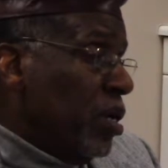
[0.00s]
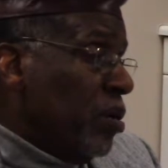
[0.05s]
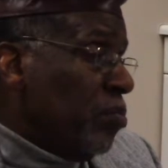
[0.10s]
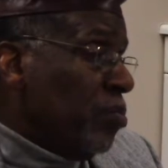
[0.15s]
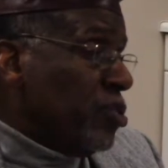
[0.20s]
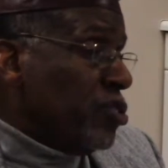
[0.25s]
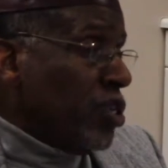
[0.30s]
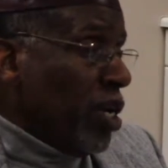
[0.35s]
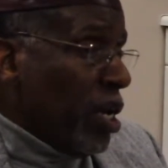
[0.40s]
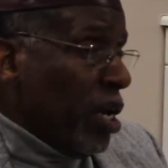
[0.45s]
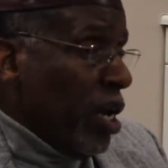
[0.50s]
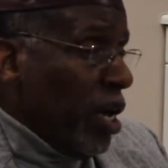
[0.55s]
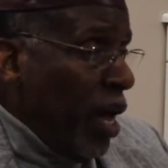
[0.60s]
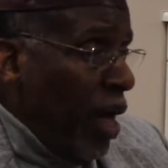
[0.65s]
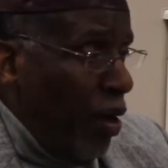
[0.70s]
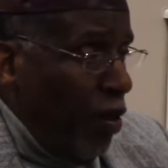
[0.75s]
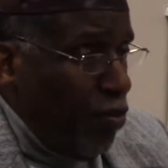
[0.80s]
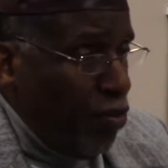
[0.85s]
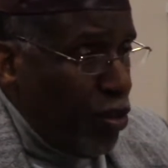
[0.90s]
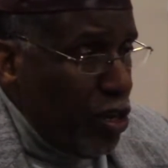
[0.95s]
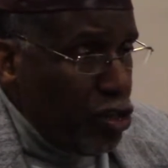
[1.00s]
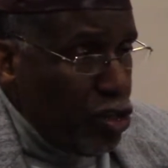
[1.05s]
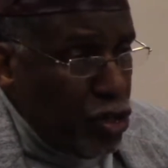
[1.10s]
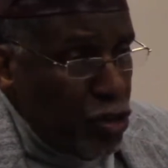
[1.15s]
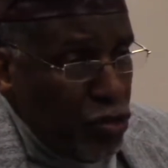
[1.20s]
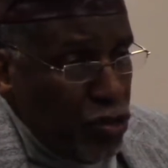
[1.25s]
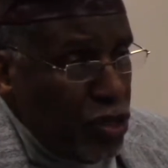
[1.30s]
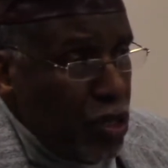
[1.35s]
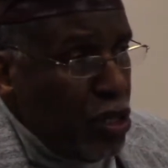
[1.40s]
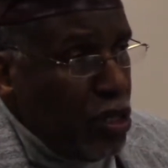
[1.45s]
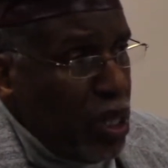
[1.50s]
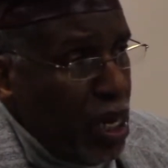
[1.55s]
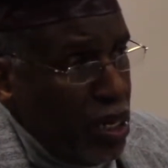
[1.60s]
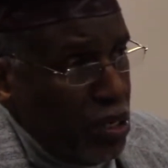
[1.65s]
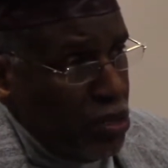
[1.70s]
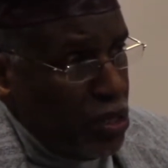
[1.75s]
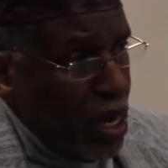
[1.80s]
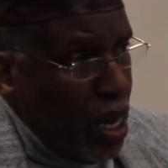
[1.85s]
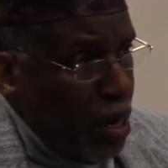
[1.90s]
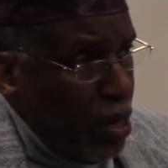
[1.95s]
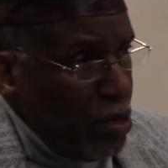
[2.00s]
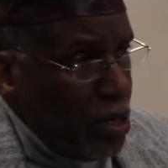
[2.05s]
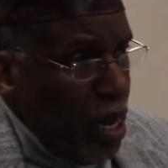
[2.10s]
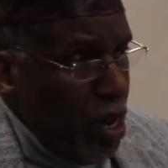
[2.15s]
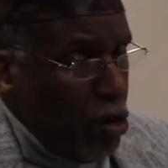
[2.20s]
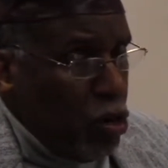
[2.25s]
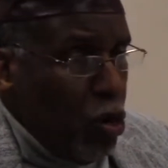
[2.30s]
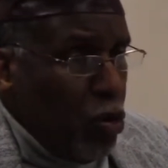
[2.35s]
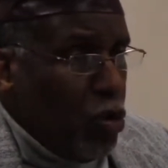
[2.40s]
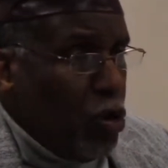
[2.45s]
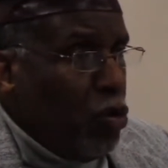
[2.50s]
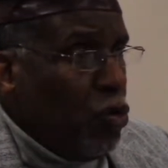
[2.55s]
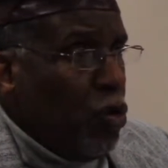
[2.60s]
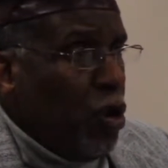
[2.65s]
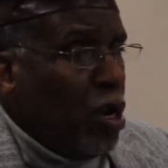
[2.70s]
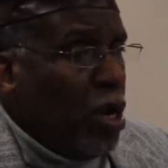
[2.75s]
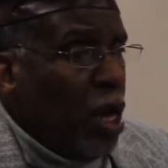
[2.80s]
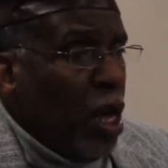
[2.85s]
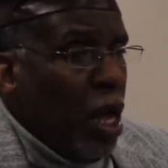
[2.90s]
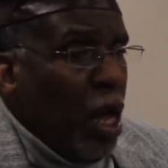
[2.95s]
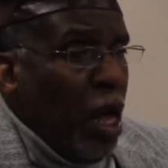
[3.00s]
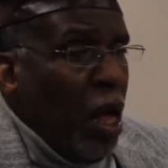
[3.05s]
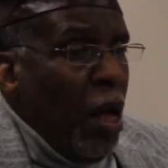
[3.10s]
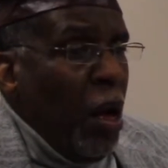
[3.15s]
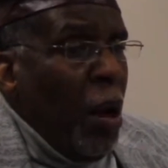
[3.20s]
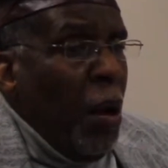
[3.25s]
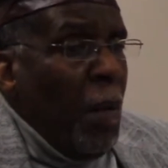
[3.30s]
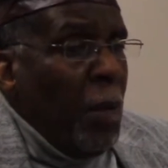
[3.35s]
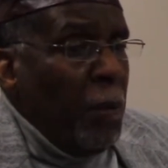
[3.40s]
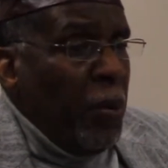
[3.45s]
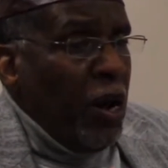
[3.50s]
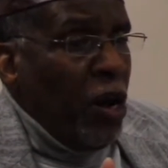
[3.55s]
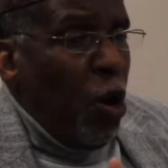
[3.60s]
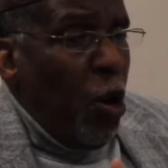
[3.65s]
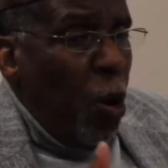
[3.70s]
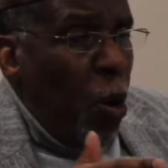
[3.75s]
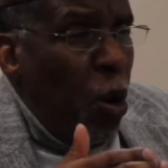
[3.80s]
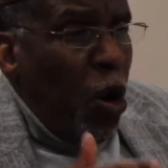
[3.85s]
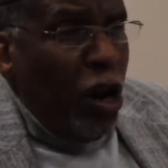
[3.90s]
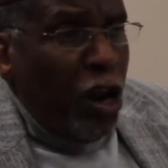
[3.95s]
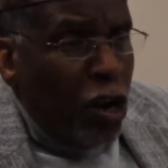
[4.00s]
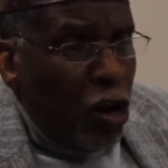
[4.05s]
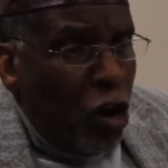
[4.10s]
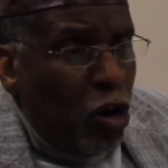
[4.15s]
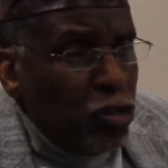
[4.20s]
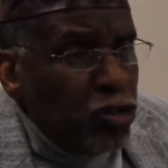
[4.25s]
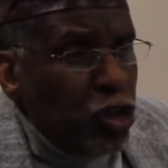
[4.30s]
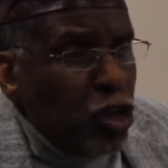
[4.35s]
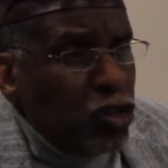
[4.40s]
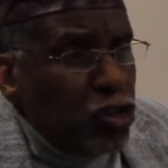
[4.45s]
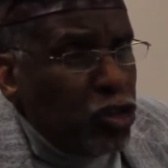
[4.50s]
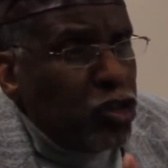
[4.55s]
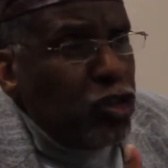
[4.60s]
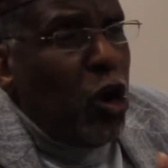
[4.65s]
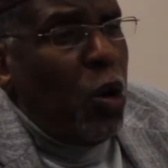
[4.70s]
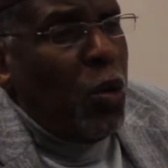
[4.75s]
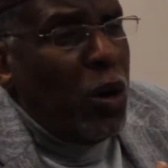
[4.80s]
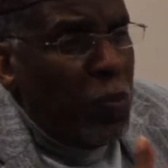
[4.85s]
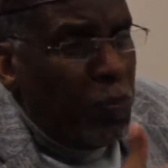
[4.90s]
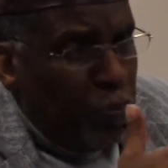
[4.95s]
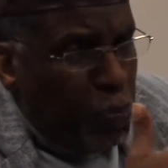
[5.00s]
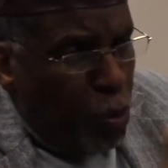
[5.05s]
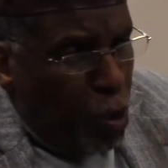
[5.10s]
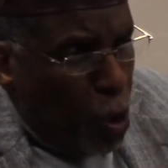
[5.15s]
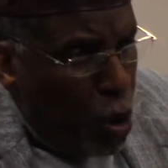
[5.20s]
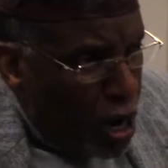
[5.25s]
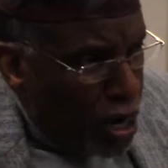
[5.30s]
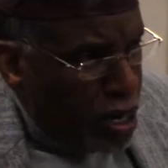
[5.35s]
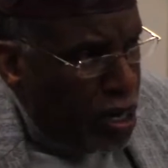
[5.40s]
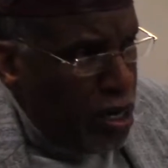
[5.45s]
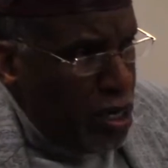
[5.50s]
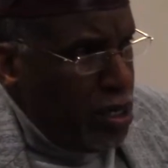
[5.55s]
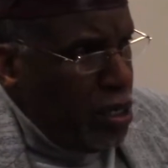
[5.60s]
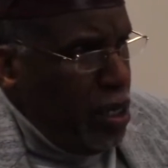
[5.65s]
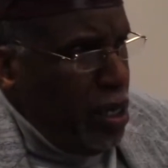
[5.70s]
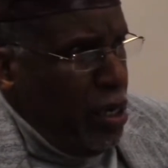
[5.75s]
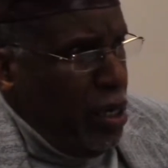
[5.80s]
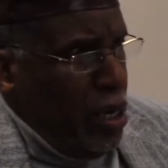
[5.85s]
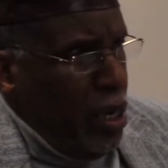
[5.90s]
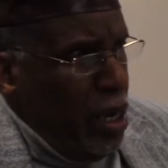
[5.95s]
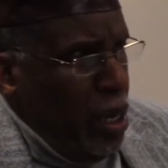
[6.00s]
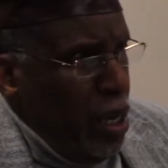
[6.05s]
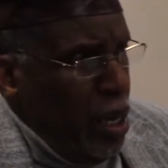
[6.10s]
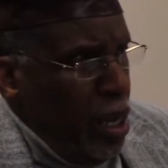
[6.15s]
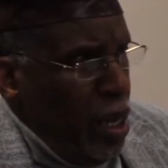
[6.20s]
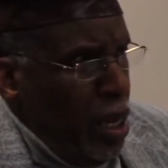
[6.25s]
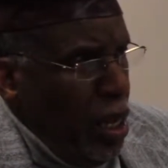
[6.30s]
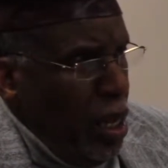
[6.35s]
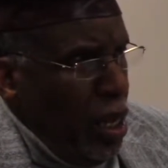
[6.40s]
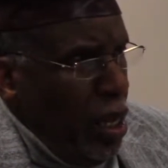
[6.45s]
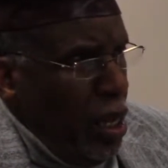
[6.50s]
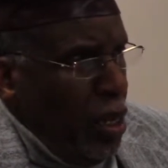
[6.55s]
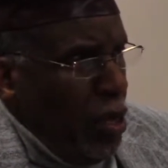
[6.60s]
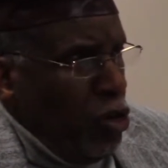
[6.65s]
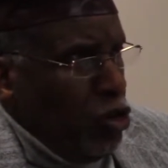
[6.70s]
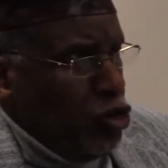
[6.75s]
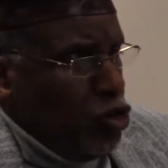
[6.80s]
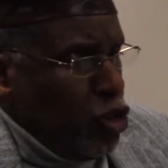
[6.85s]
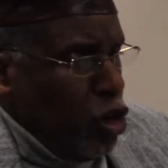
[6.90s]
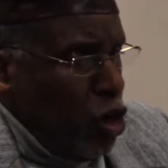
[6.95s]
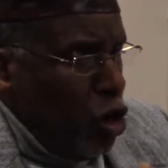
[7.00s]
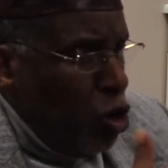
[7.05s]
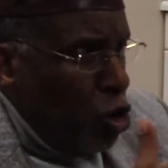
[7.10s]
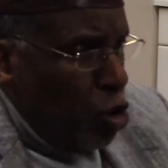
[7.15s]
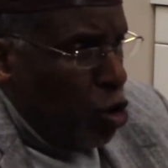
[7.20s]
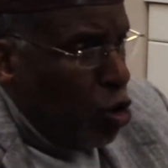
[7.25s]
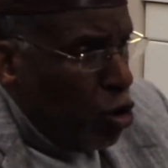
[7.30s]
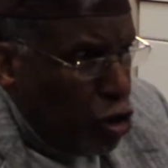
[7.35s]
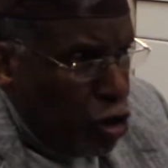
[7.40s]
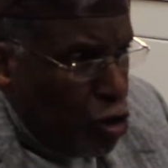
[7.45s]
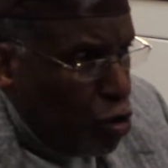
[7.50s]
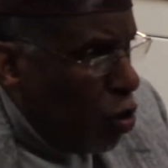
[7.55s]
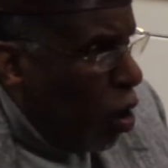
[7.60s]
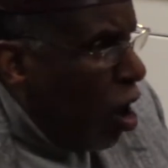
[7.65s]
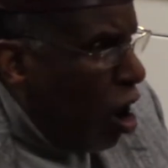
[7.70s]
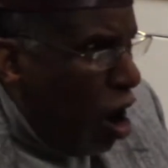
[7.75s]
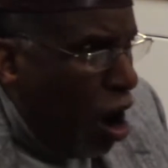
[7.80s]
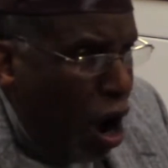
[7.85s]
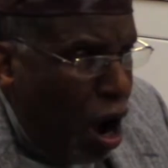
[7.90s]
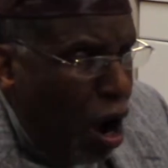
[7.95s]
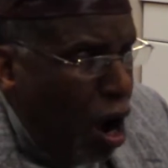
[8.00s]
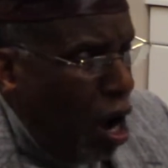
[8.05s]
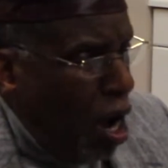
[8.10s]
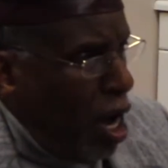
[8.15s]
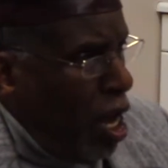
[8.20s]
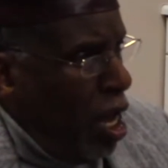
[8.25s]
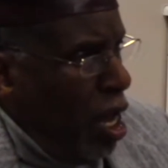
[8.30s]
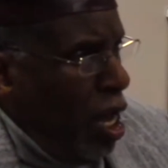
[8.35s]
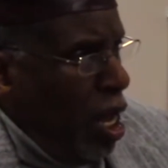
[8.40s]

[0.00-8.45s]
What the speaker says: particular health issues and things that are going on. But all of those are so important to who you are.